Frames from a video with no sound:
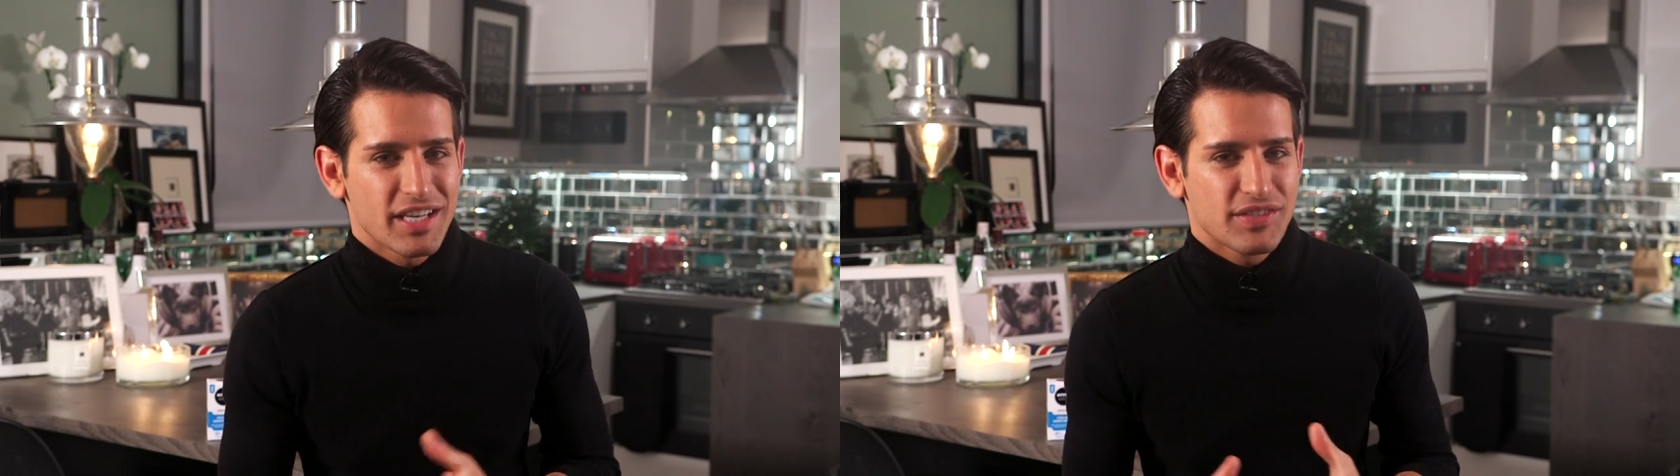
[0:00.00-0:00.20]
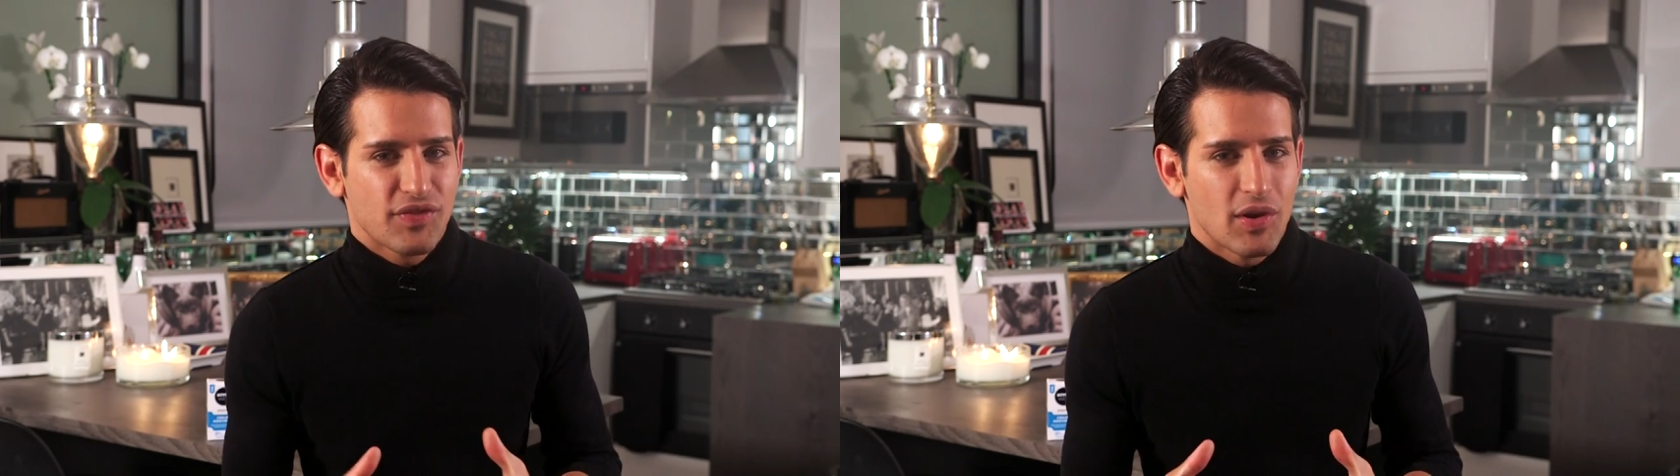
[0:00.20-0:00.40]

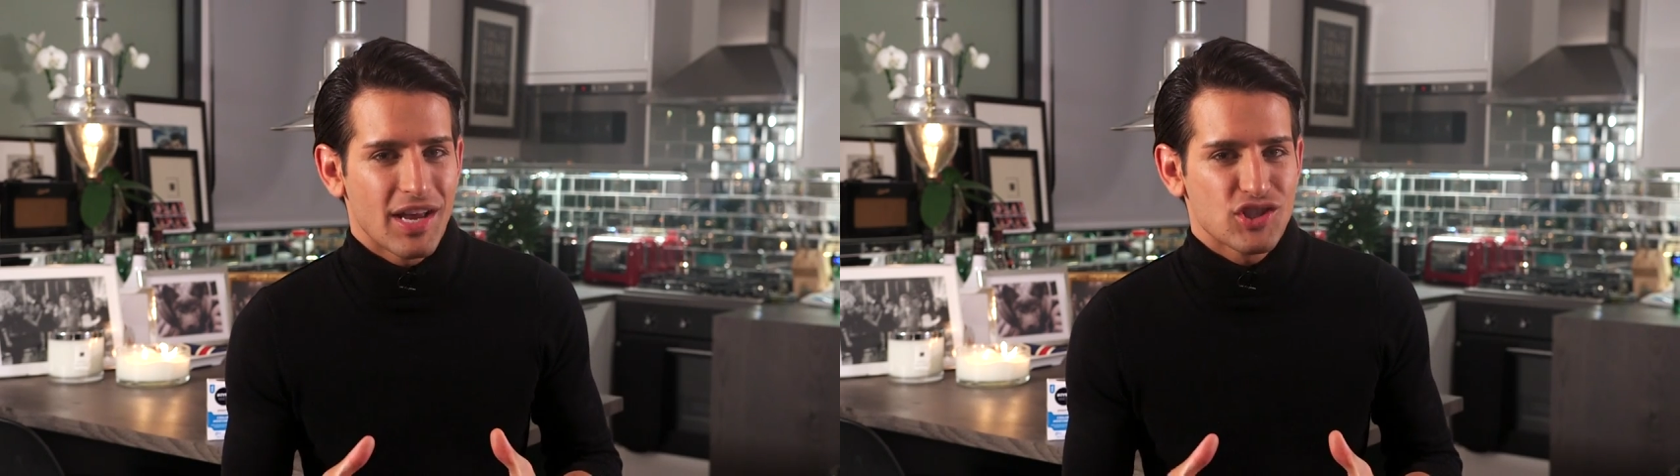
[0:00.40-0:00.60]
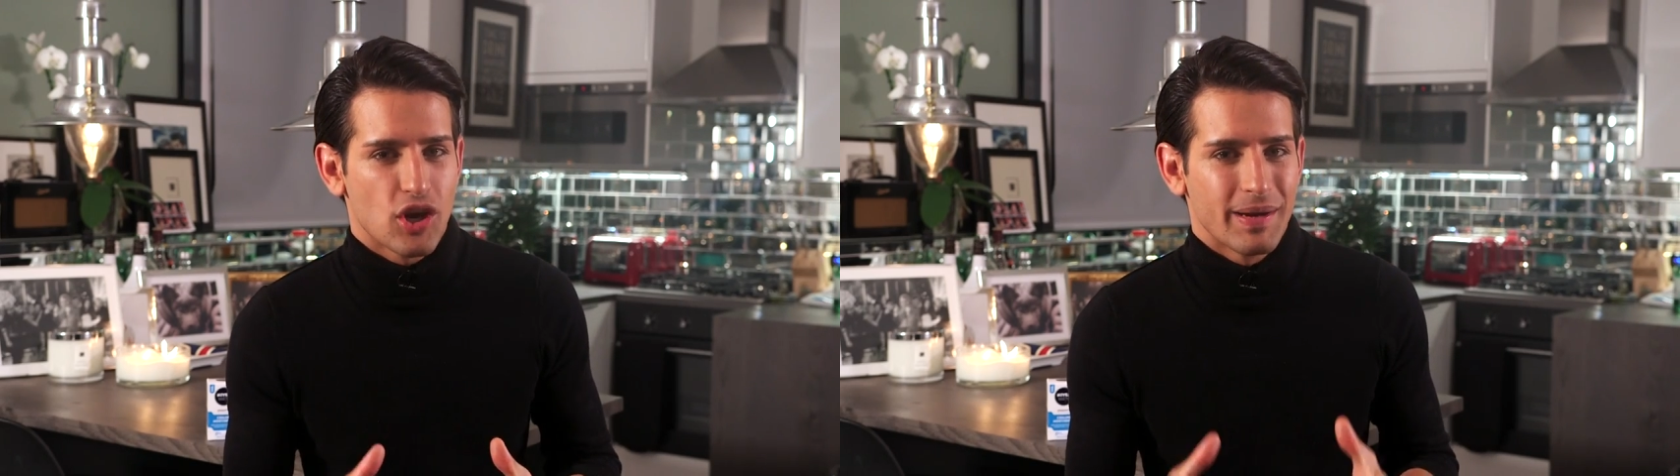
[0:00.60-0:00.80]
and
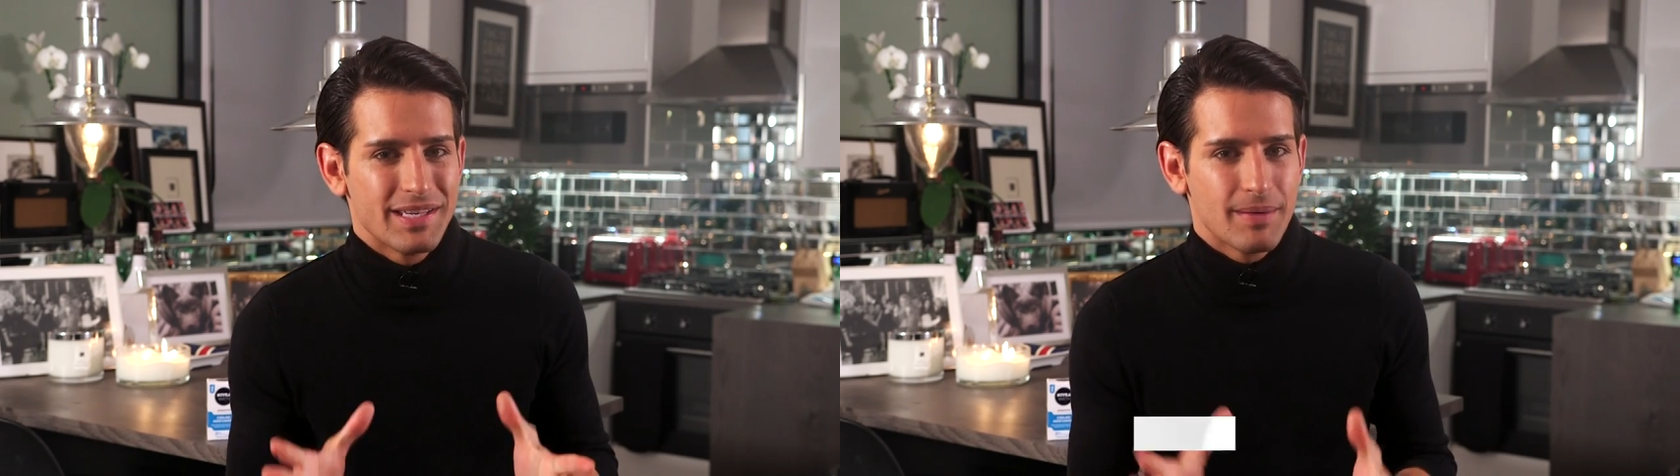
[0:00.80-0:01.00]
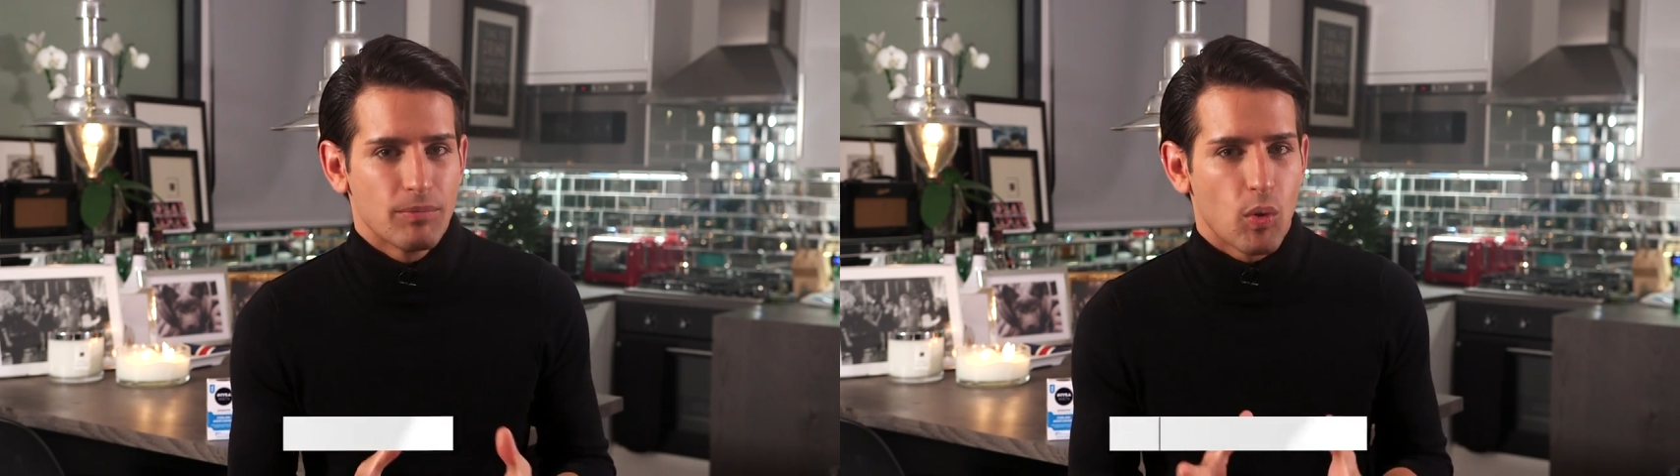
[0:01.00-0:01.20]
exfoliation are my
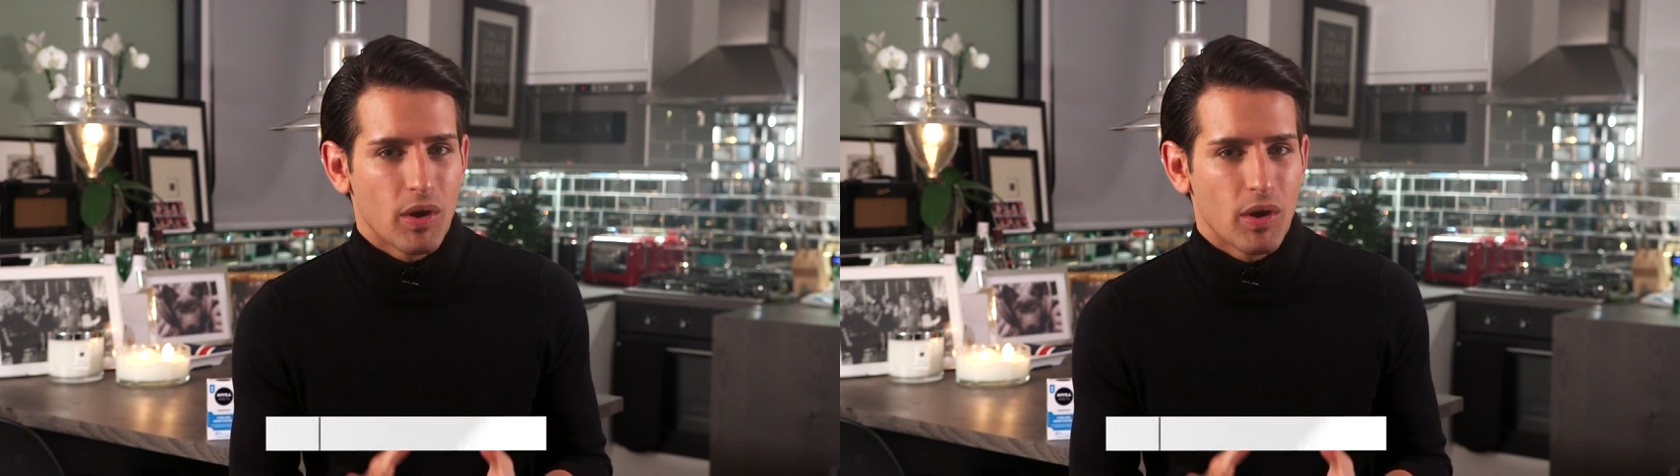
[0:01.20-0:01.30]
number